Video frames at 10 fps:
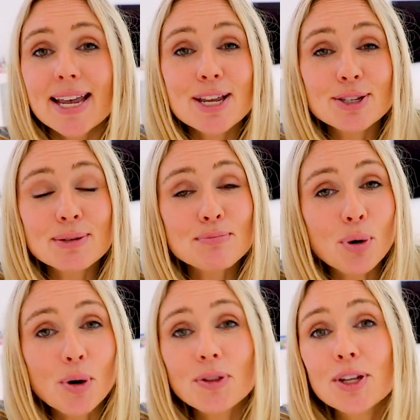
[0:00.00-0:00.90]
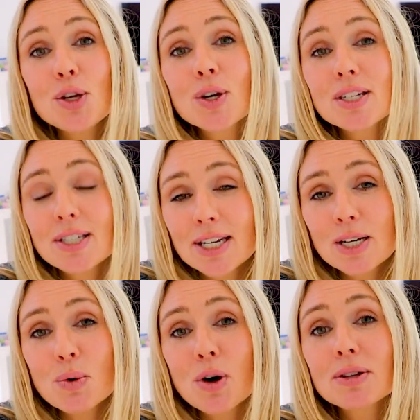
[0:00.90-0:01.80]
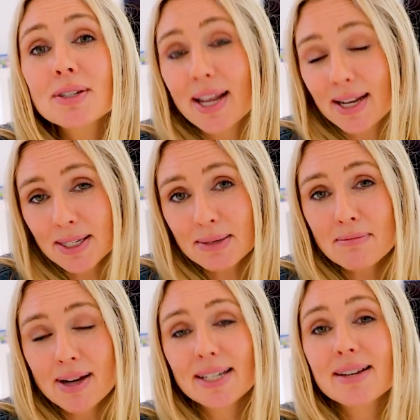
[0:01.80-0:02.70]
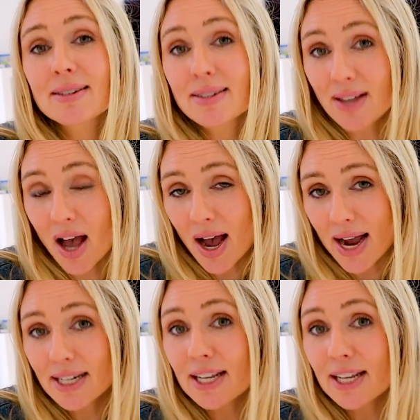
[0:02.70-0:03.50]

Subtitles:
it's important that you continue on setting some money aside,